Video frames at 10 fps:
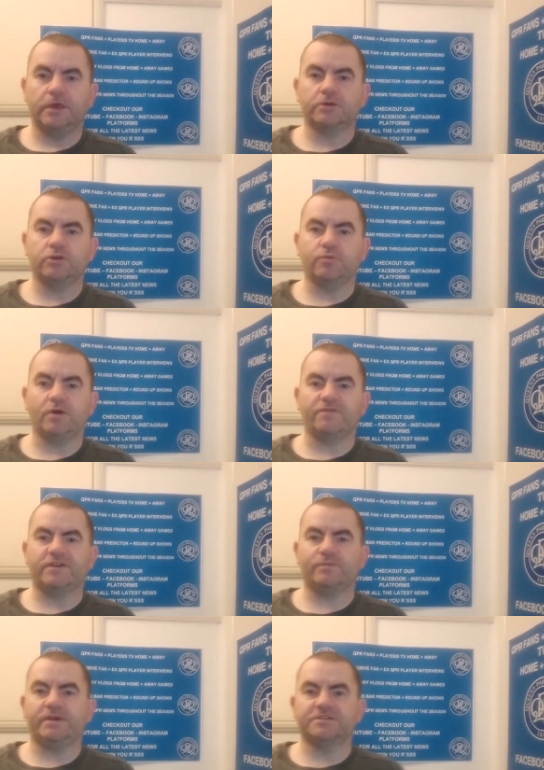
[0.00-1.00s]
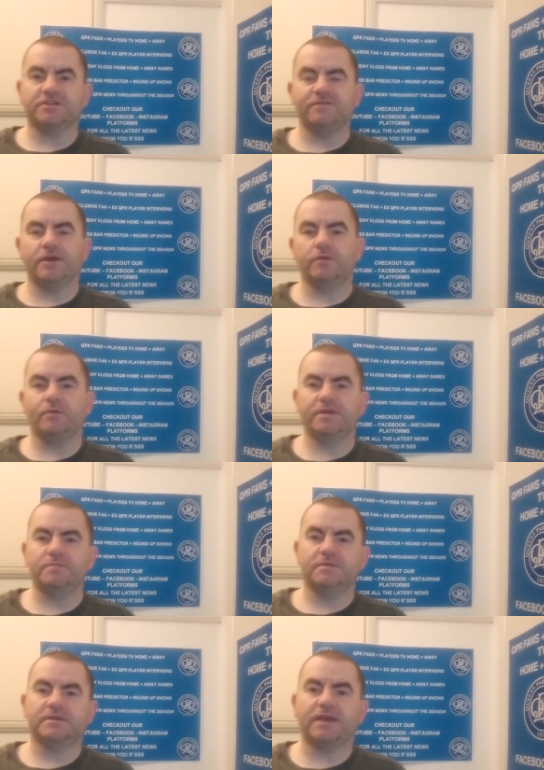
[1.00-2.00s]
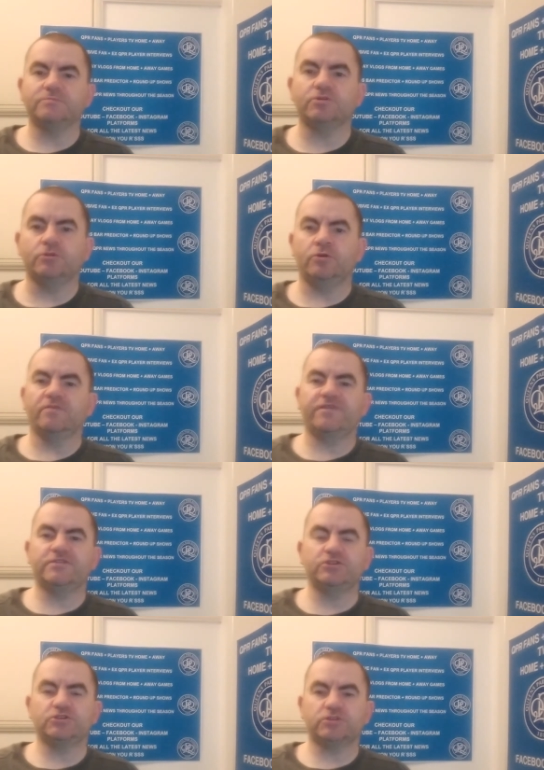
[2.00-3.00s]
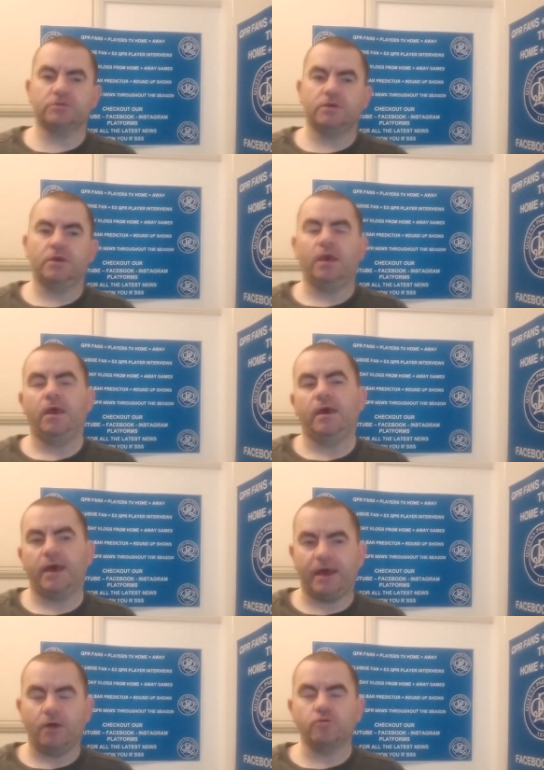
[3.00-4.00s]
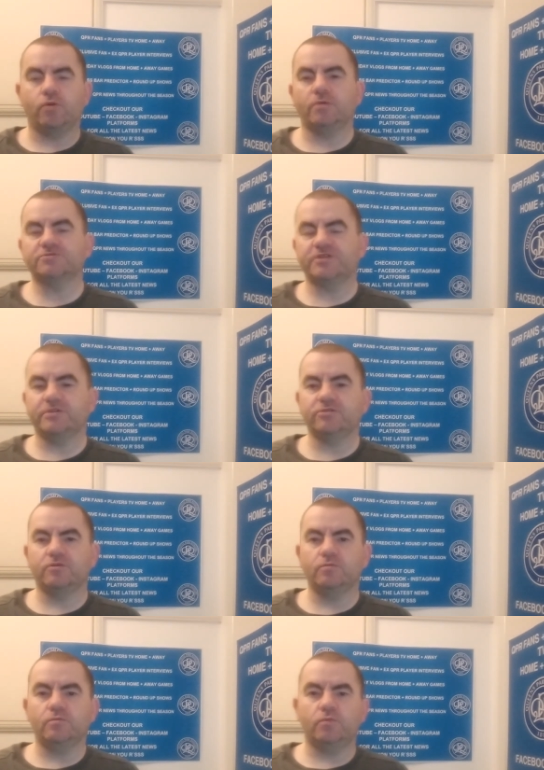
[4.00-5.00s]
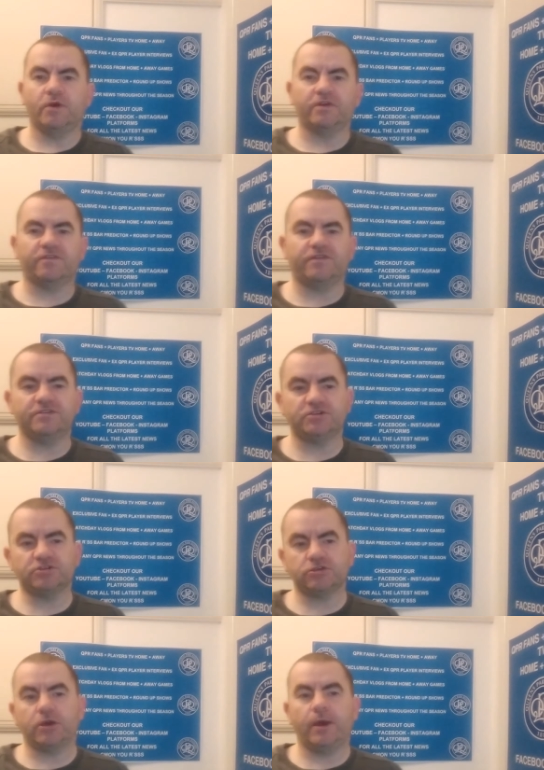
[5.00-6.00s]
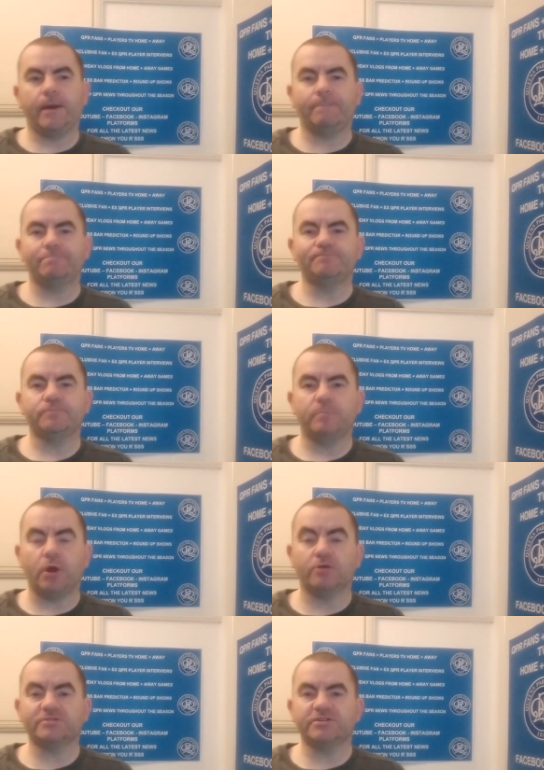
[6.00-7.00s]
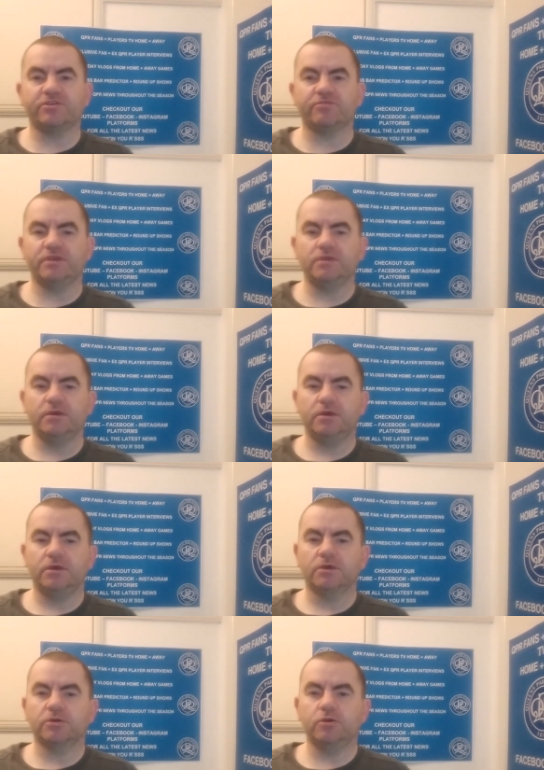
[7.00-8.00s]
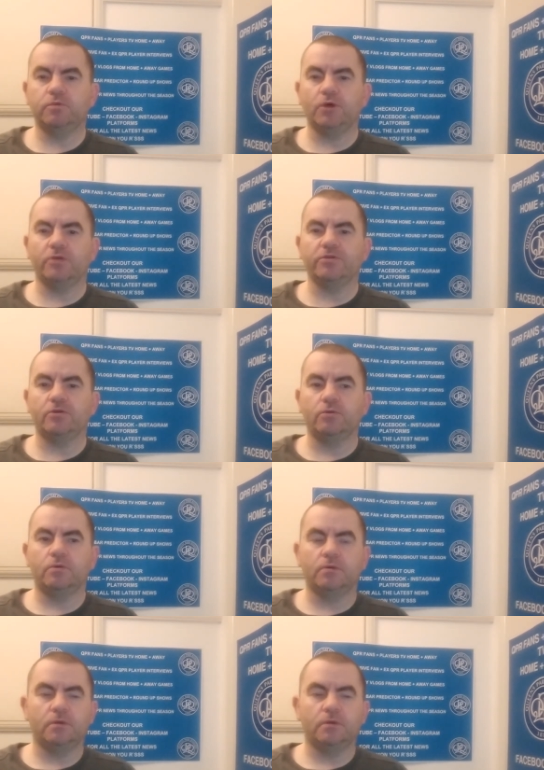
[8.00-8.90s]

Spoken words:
QPR fans, players, Stevie Honeyway. Game's not long finished at Oakwell Stadium, where it's finished Barnsley 3, QPR 0.